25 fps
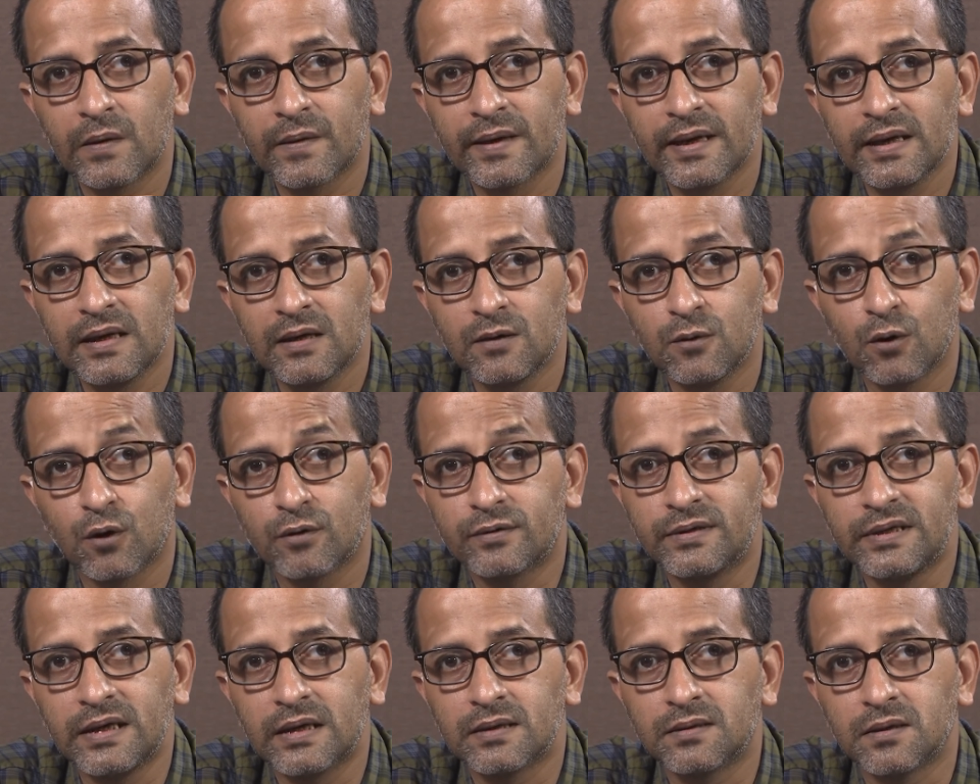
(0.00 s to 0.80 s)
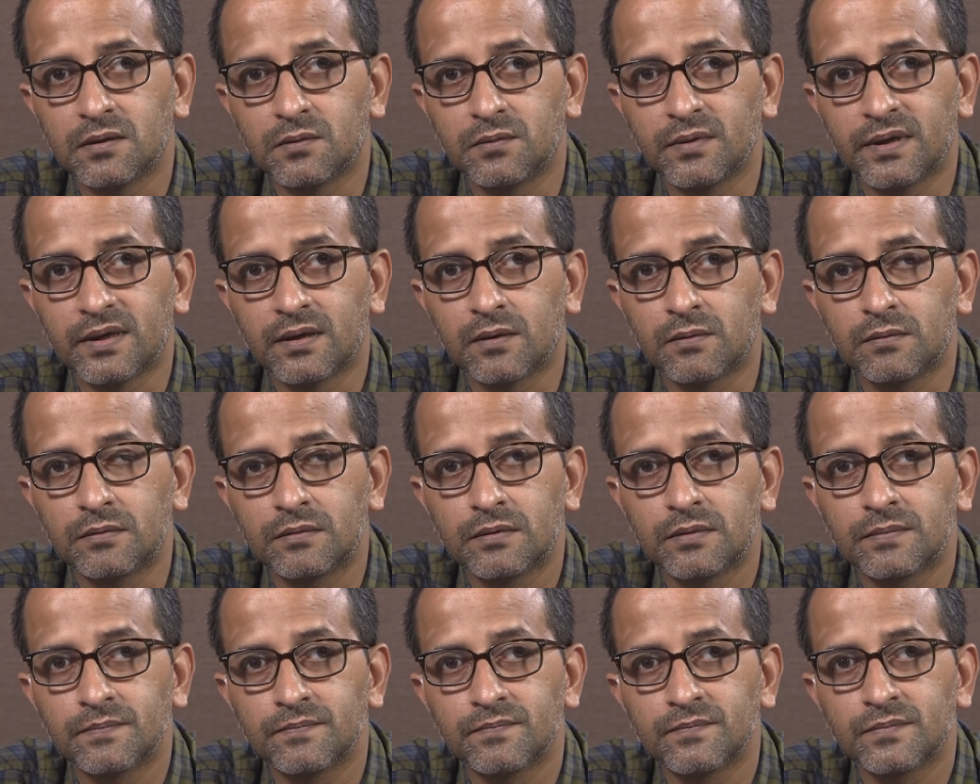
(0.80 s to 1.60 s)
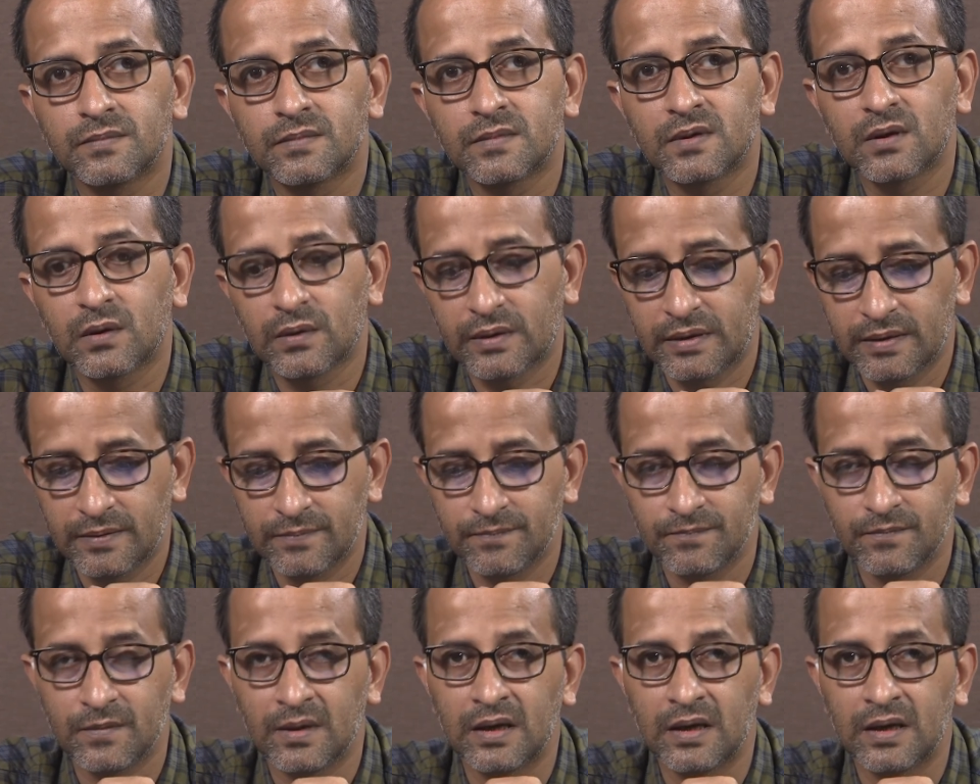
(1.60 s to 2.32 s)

okay? not the other way around. Okay?